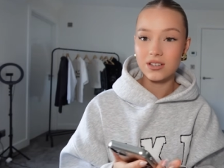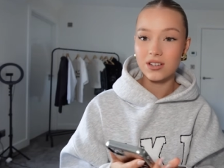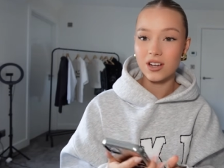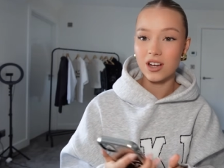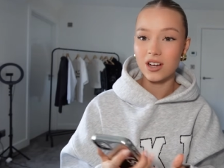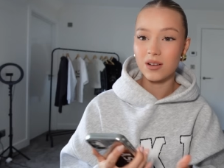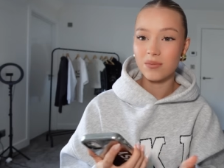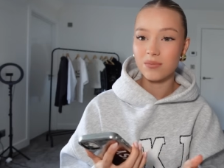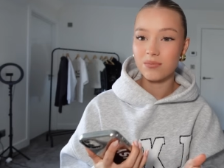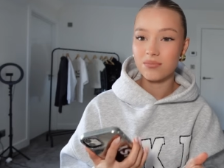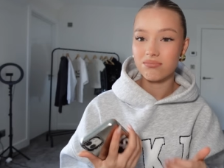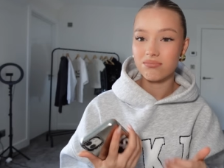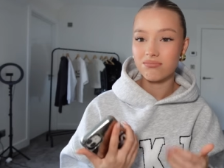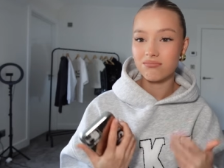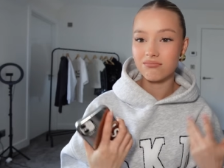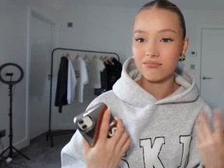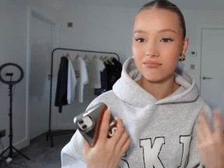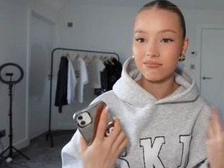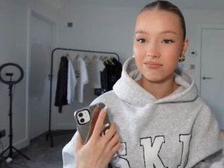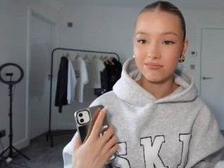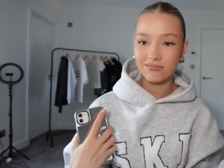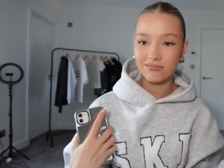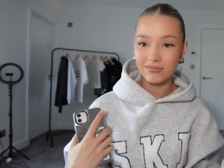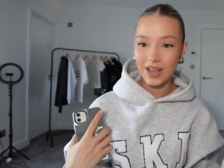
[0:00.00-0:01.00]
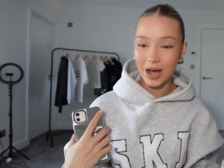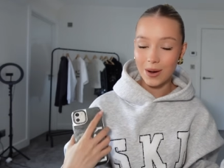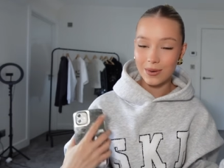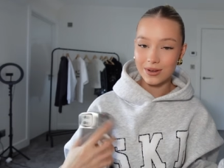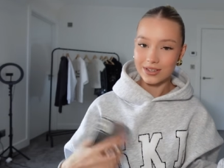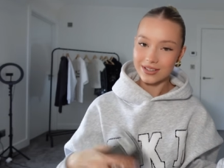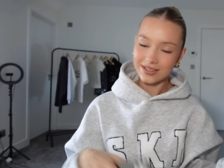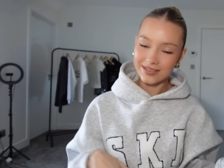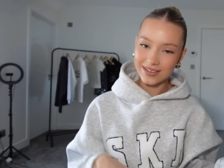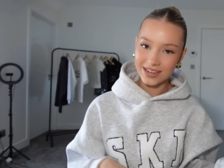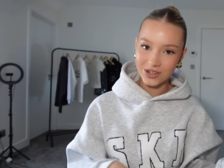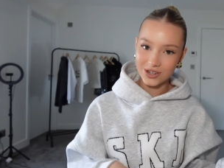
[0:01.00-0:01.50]
Hope that
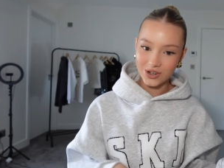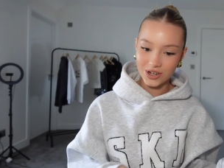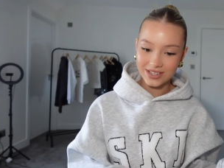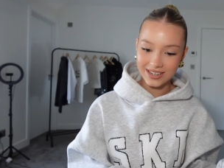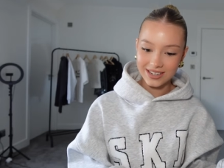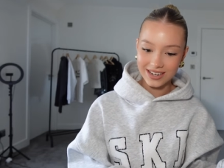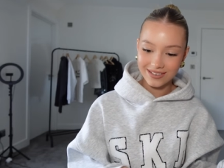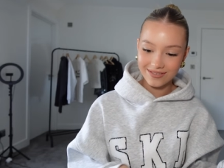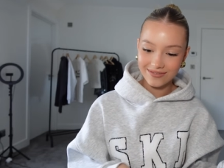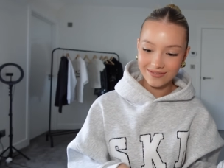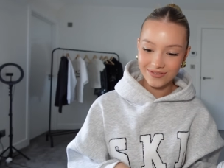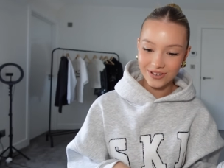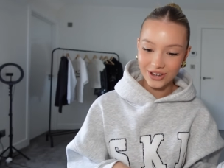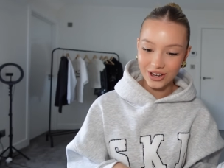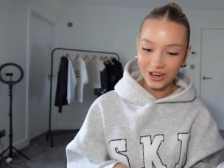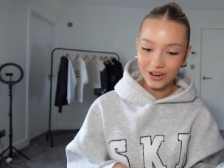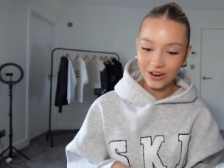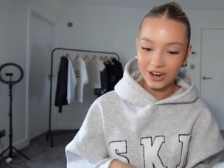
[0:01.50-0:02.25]
was interesting for you.